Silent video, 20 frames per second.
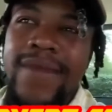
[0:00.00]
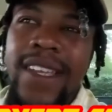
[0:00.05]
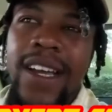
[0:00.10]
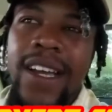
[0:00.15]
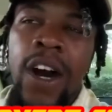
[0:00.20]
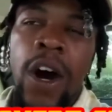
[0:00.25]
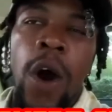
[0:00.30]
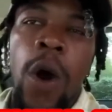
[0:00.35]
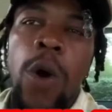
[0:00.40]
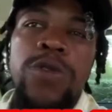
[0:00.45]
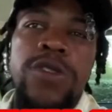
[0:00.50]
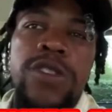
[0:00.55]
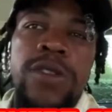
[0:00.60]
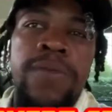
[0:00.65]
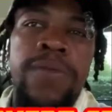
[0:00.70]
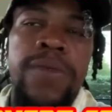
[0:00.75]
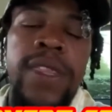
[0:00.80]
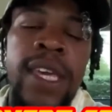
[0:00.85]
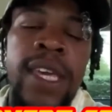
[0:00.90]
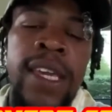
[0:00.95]
wholesome
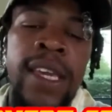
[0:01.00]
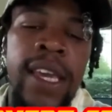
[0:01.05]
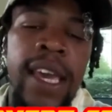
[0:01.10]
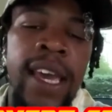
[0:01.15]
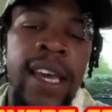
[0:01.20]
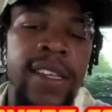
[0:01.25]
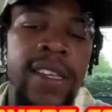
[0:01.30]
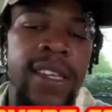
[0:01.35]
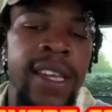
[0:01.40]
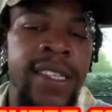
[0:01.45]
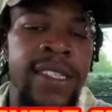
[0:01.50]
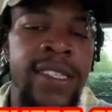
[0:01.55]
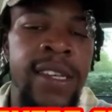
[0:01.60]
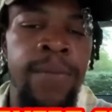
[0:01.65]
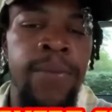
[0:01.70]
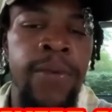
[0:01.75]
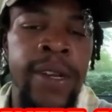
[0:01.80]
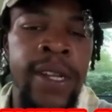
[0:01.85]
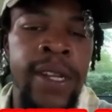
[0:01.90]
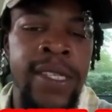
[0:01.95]
thing at some
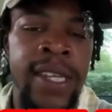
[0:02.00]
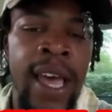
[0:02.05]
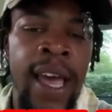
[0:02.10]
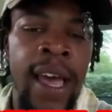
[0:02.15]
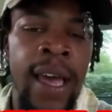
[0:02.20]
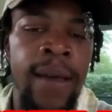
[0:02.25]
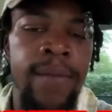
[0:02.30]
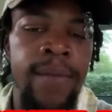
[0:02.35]
point in time.